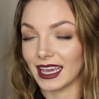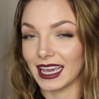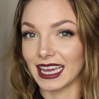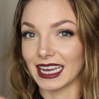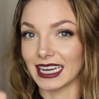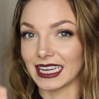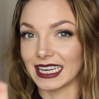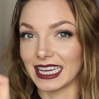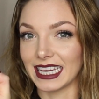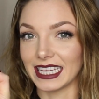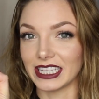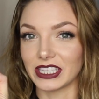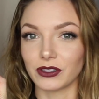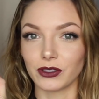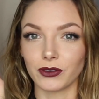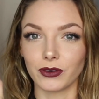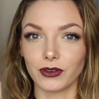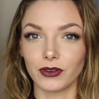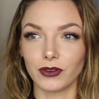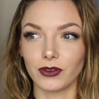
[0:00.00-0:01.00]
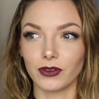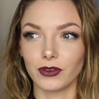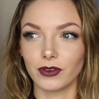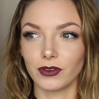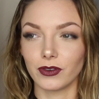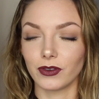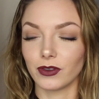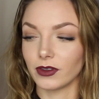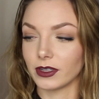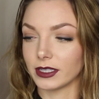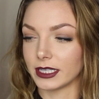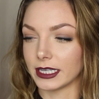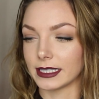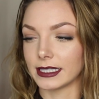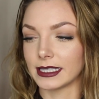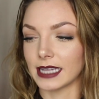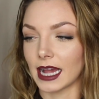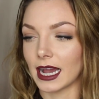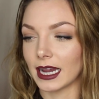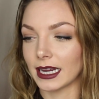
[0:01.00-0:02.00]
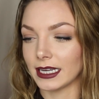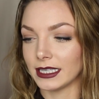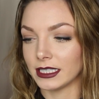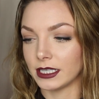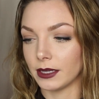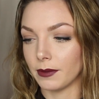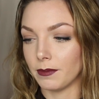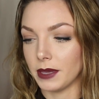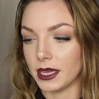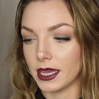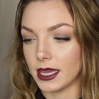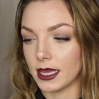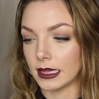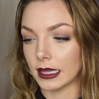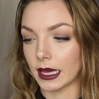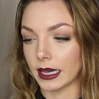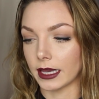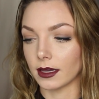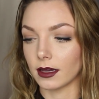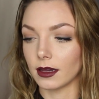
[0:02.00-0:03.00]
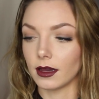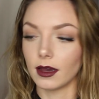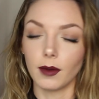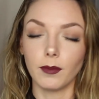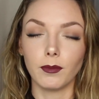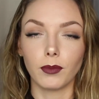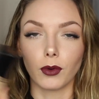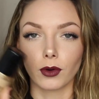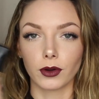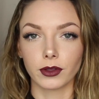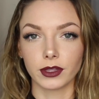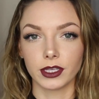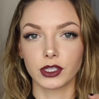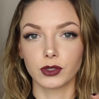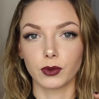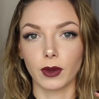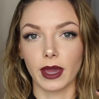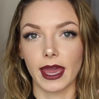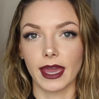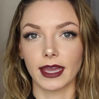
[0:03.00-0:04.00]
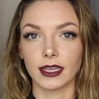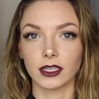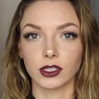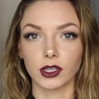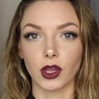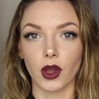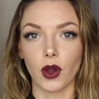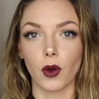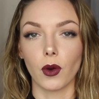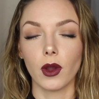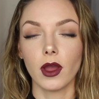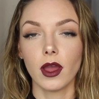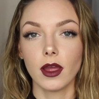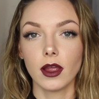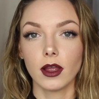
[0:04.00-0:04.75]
and it's designed to be like a Born This Way, so